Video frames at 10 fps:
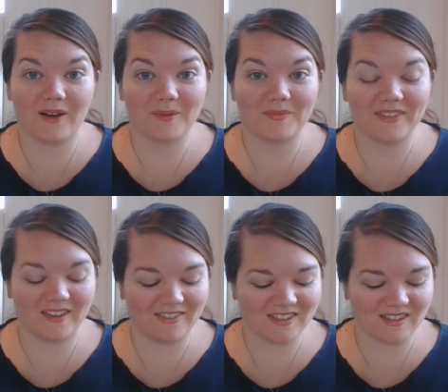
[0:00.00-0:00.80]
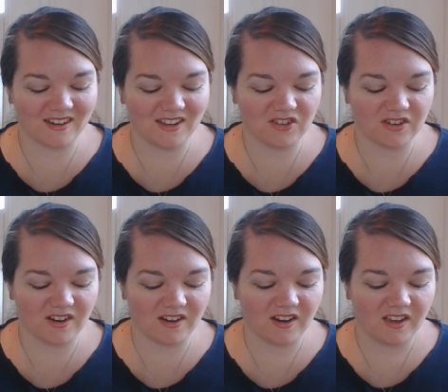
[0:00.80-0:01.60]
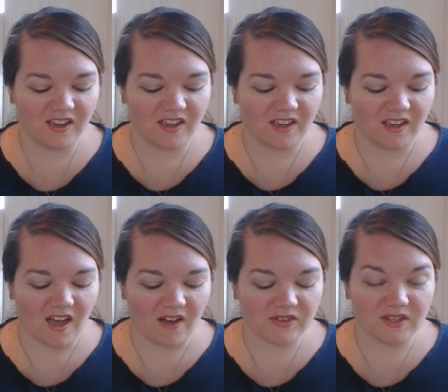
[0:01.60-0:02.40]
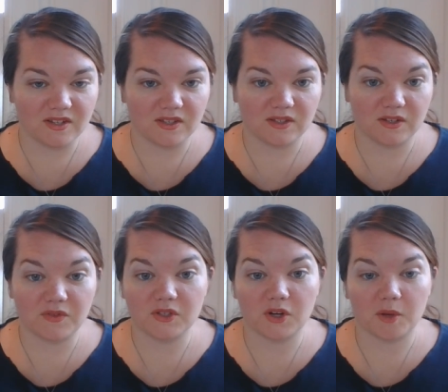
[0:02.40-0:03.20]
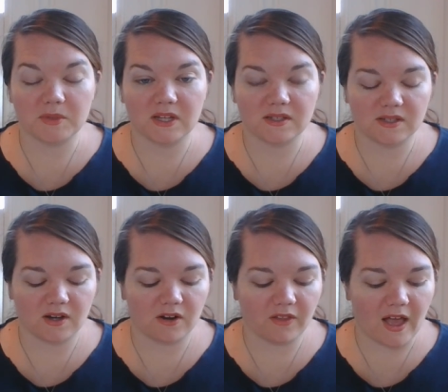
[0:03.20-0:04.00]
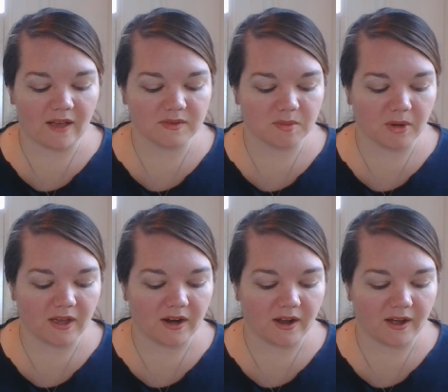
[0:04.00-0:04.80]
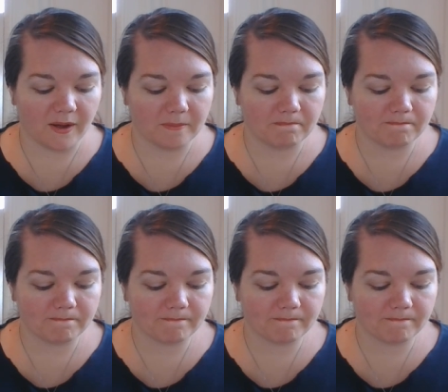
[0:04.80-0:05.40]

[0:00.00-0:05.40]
um, than the Sanhedrin. Obviously, just different circumstances in our lives, but um,